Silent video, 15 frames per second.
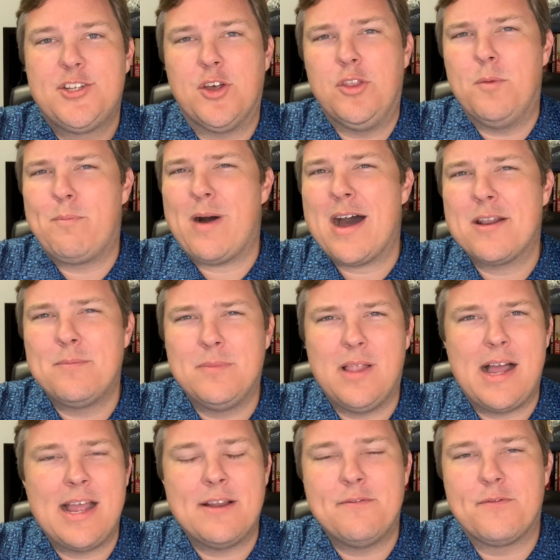the bottom
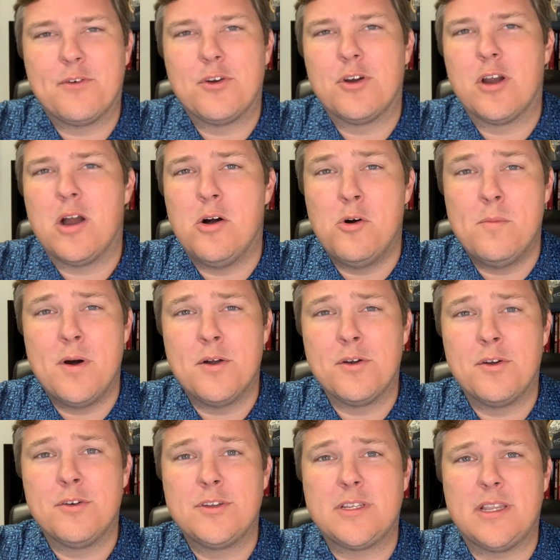line for
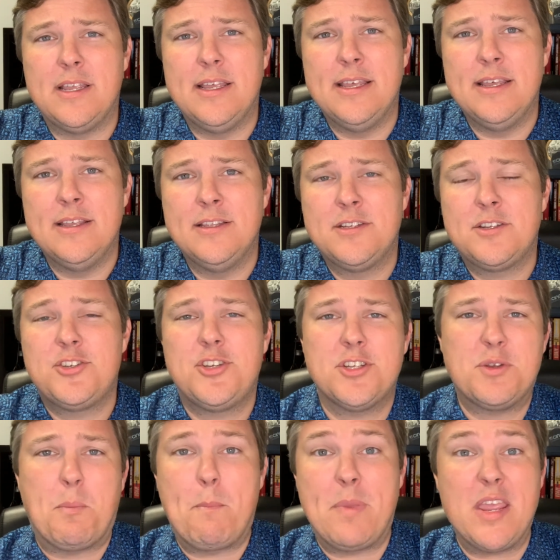homeowners is
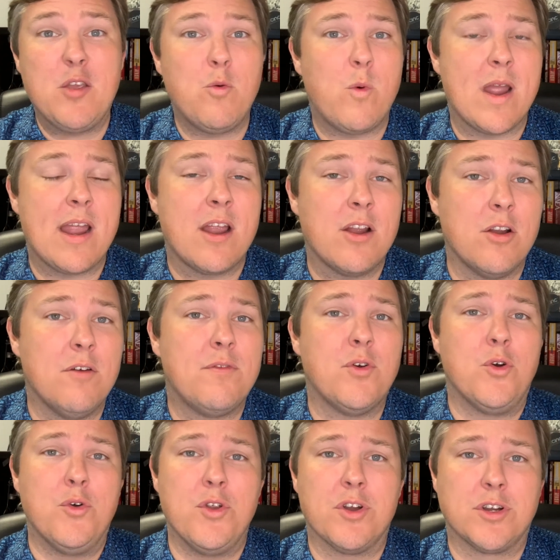just beware of
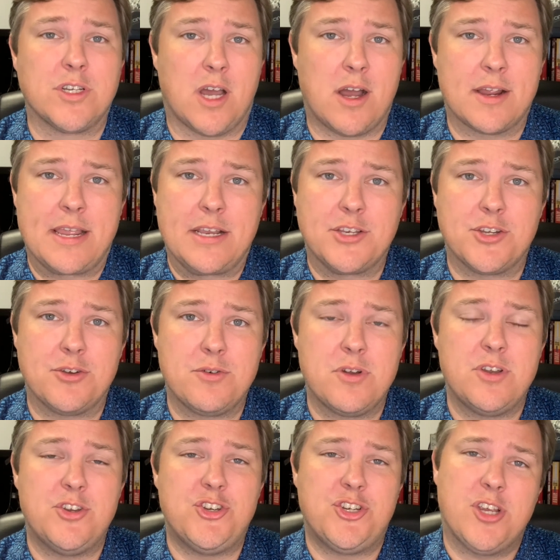who you're talking to.
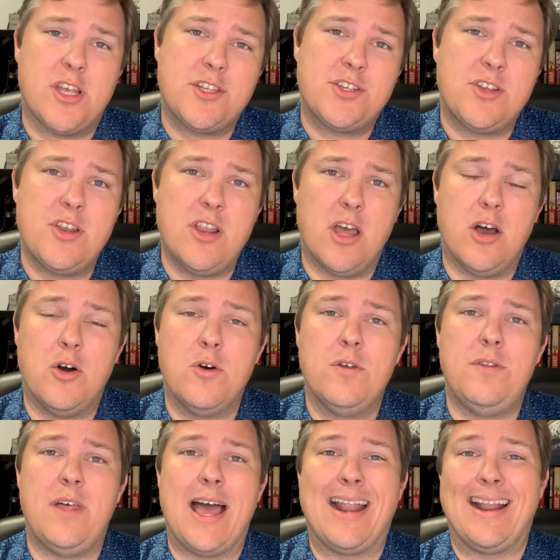Just know
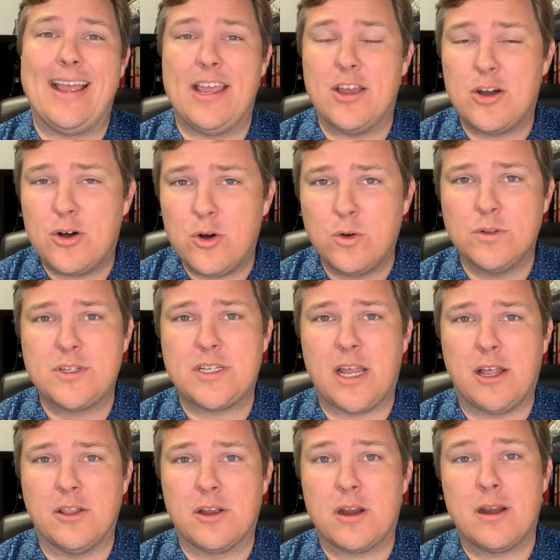that a
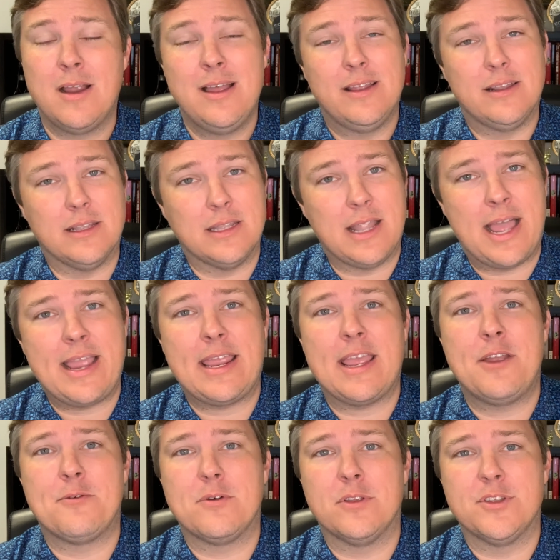wholesaler, like
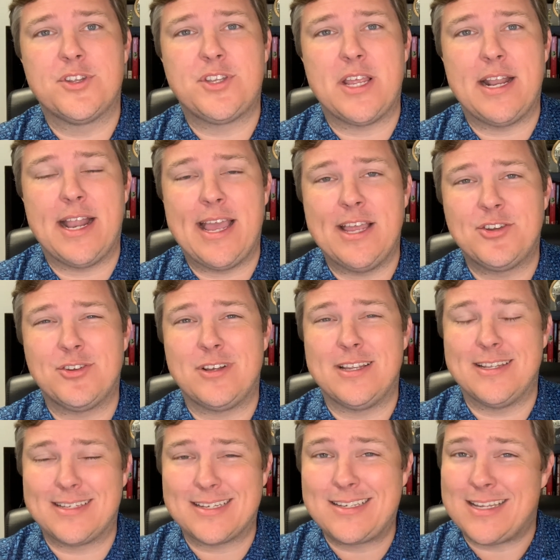a real estate agent,
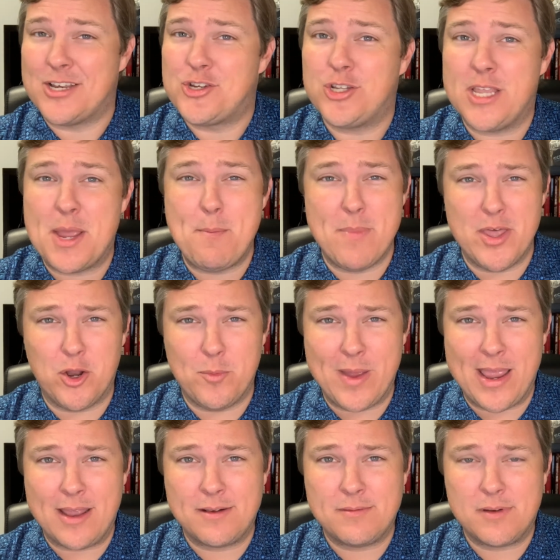is essentially a
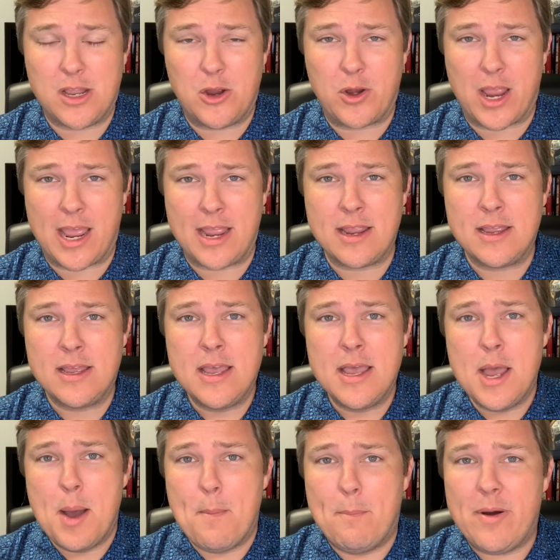middleman, okay?
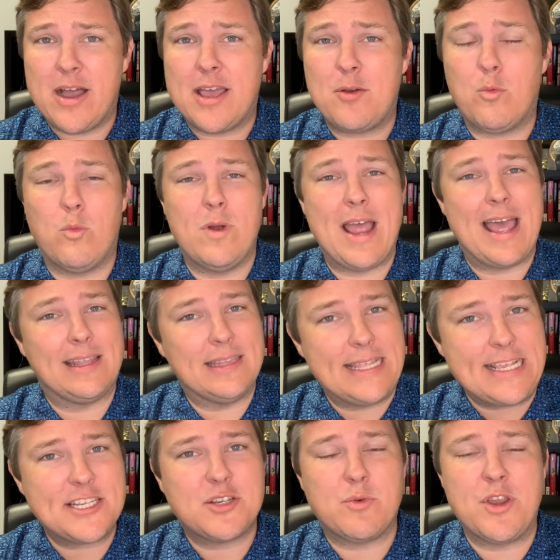But at
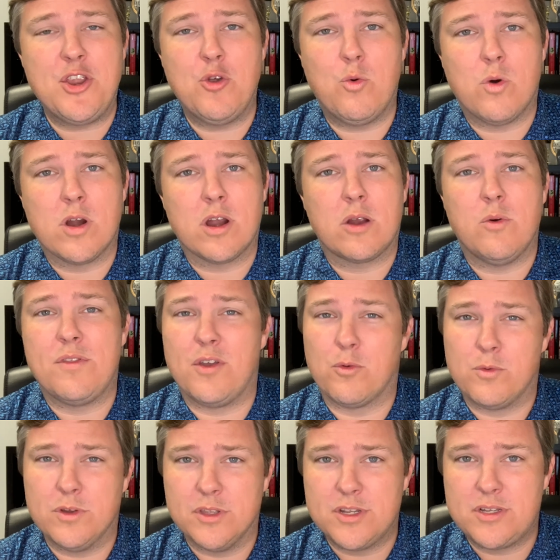least when you work with a
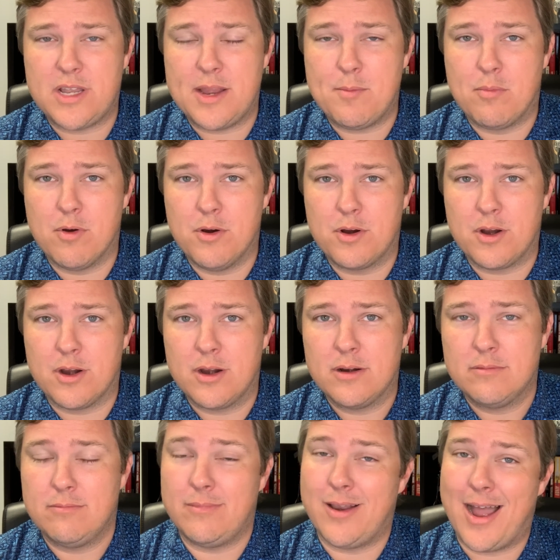real estate broker,
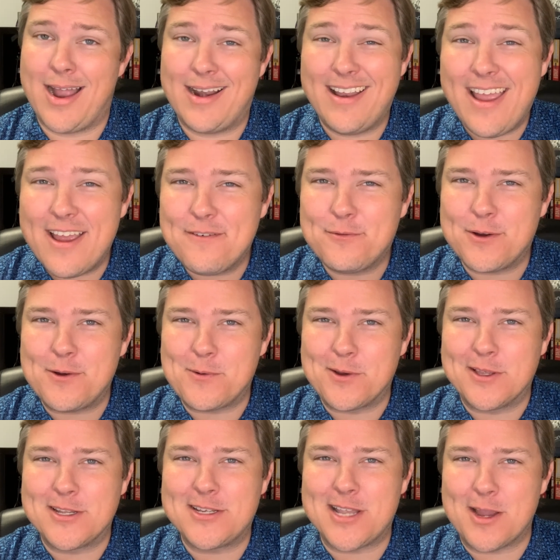not every
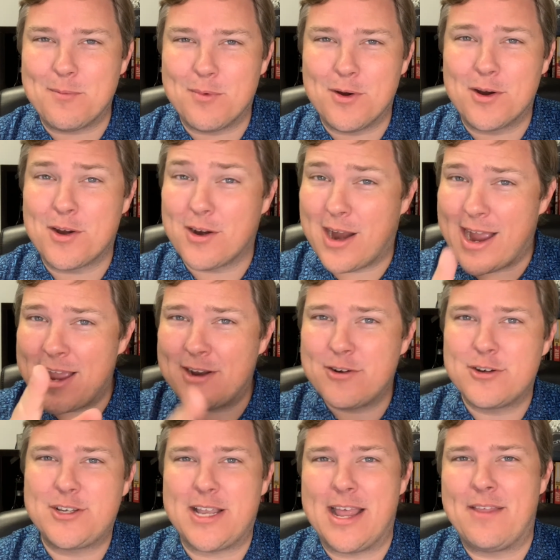real estate broker, I
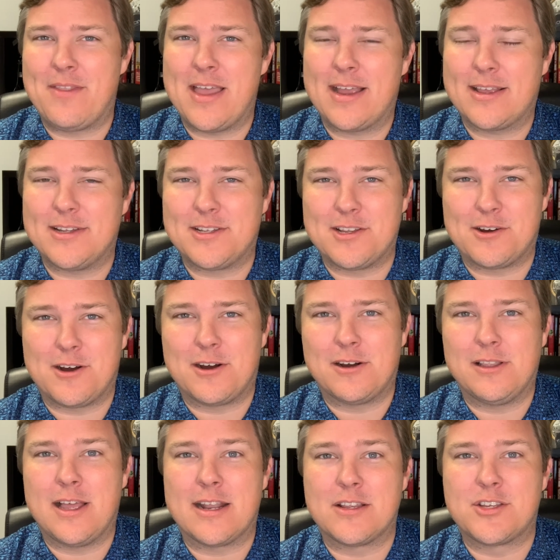understand that because there are a
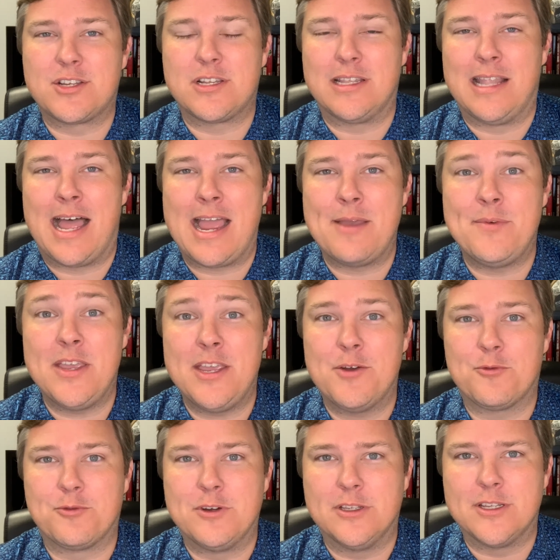lot of slimy
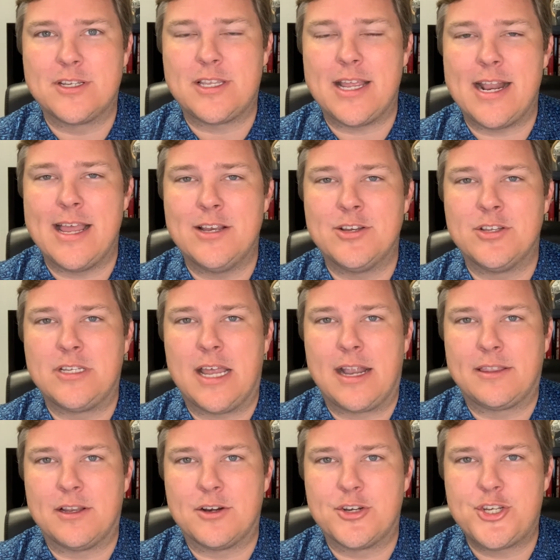real estate agents out
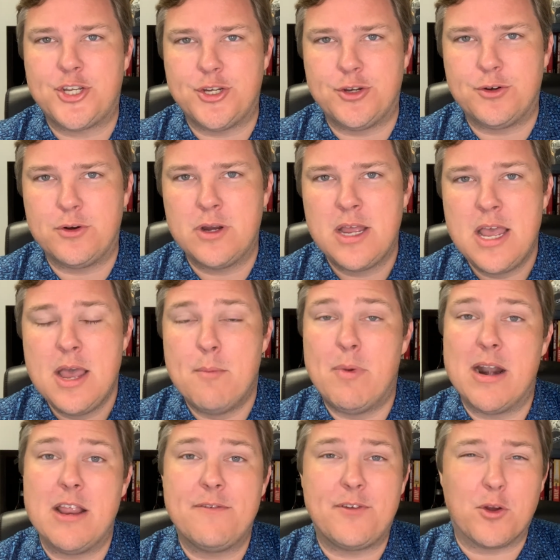there too. But
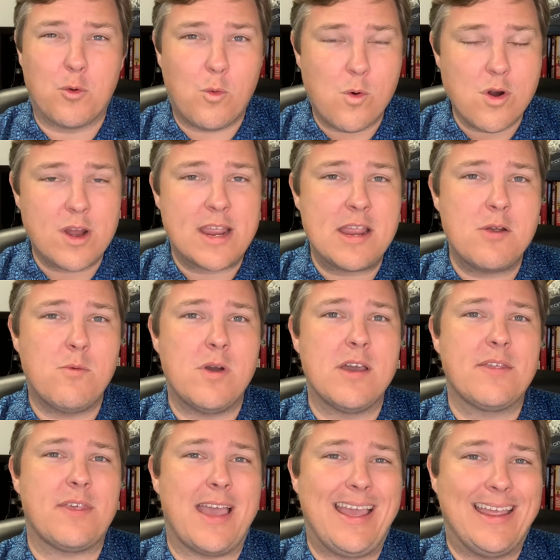if you're working
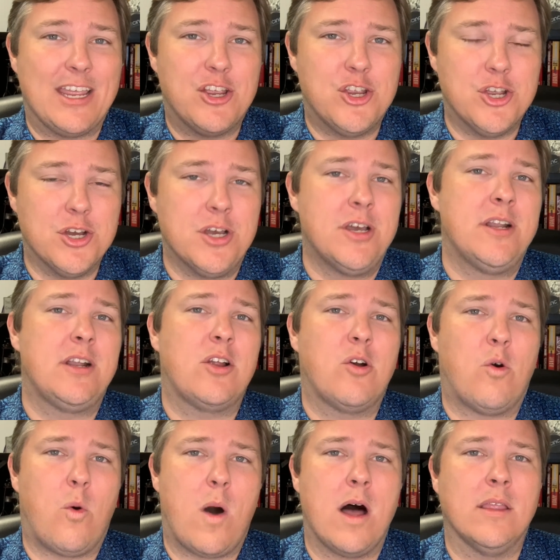with a good
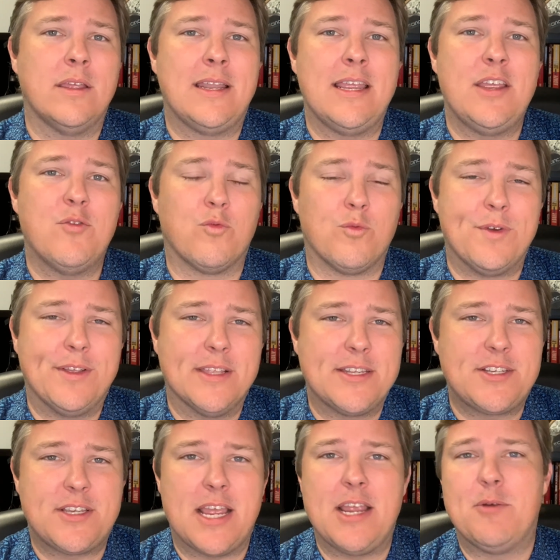quality real
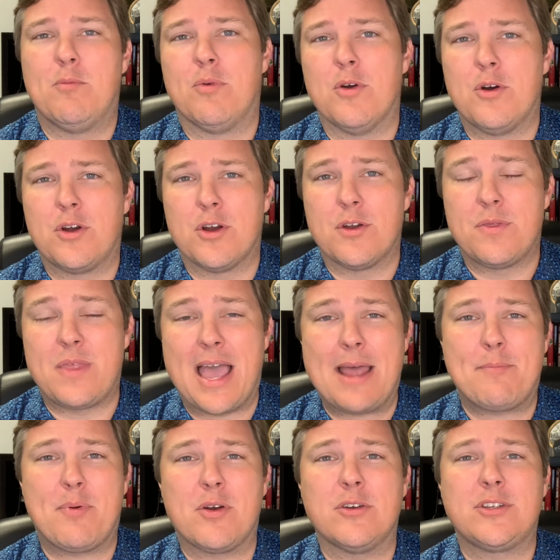estate broker, that
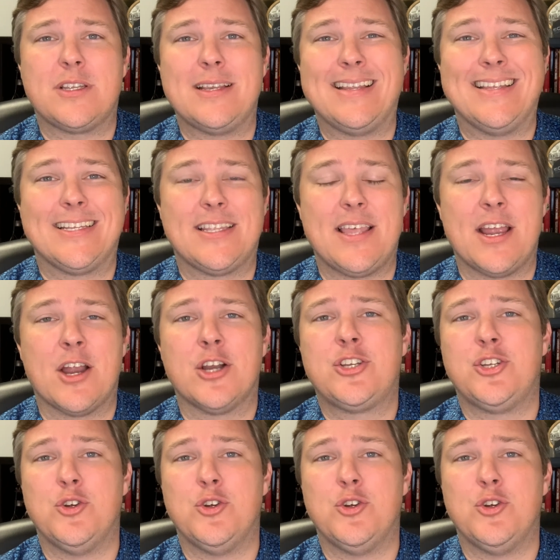person is there to